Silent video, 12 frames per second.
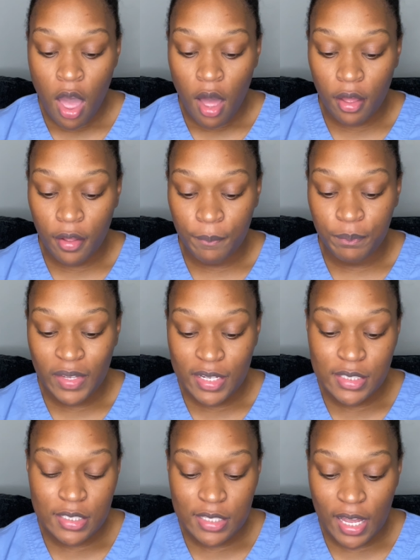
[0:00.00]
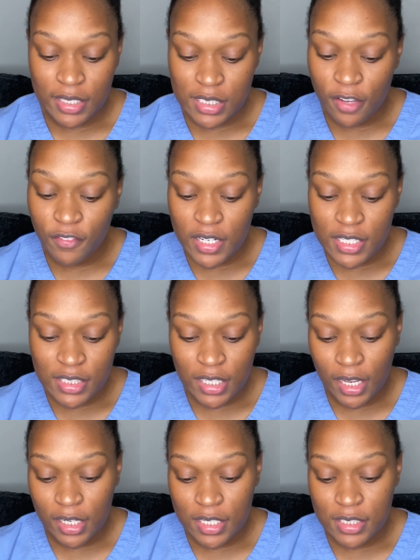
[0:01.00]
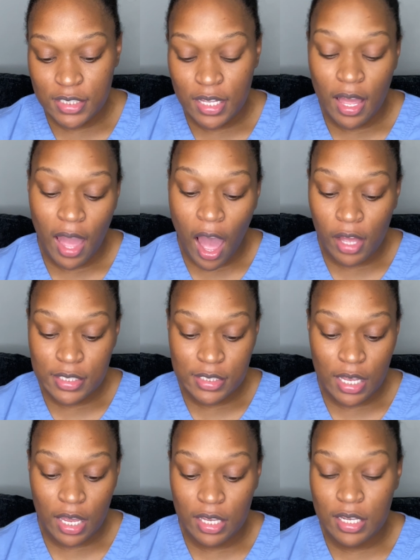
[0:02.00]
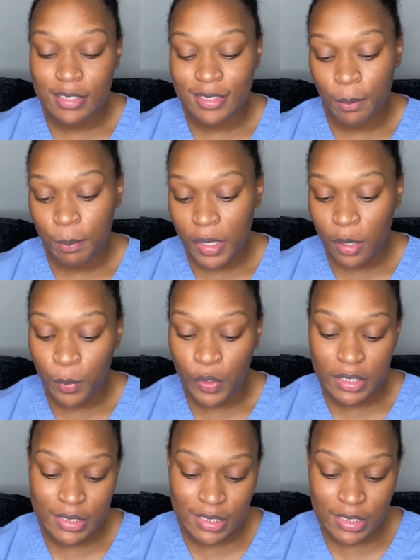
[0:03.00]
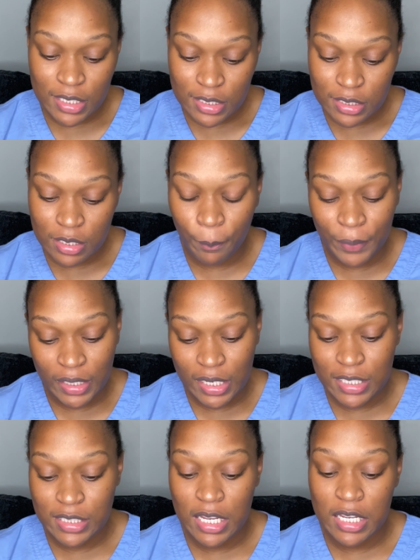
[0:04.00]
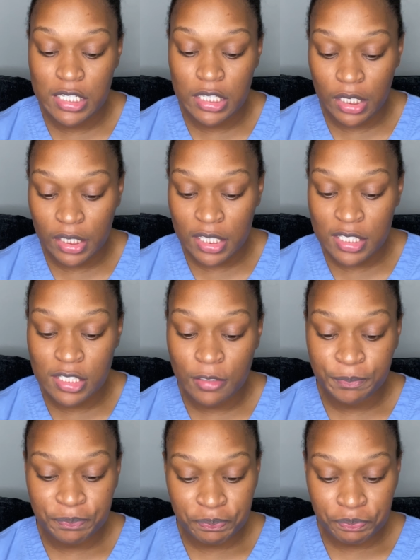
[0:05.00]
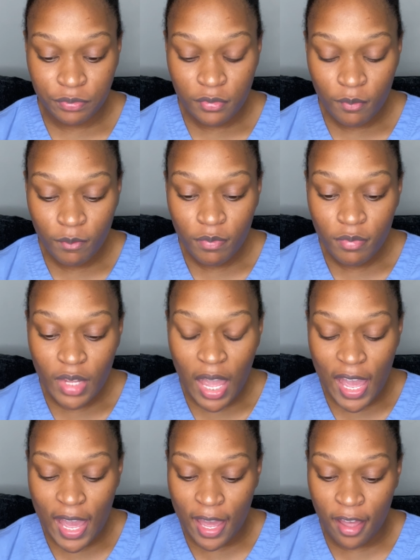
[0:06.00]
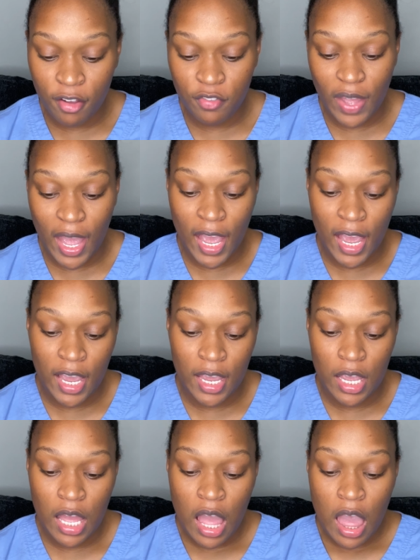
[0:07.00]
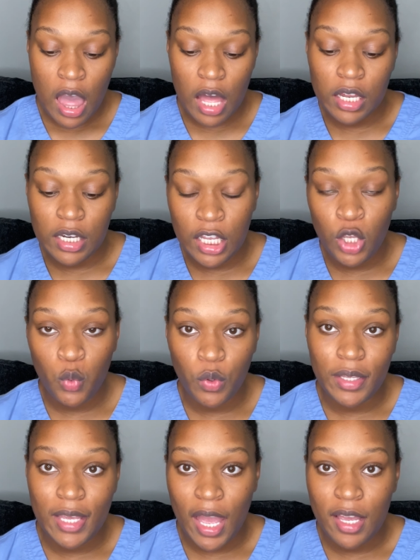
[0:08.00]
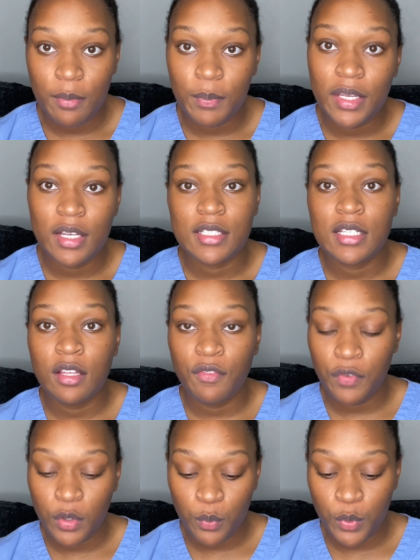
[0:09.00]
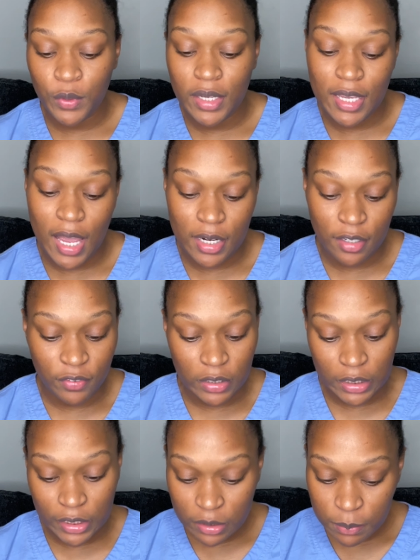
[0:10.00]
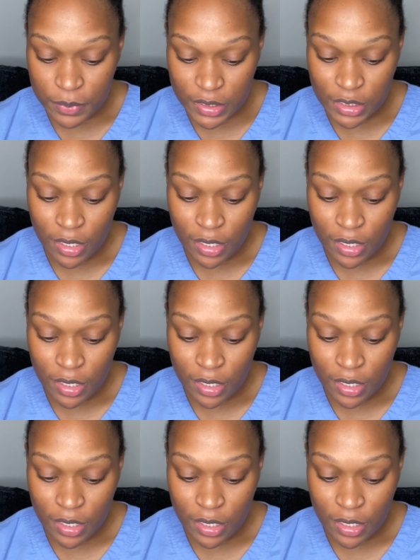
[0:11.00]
Um, next is activity status. I say he's a minimal assistant because he does have a unequal gait because of the foot wound. He kind of limps.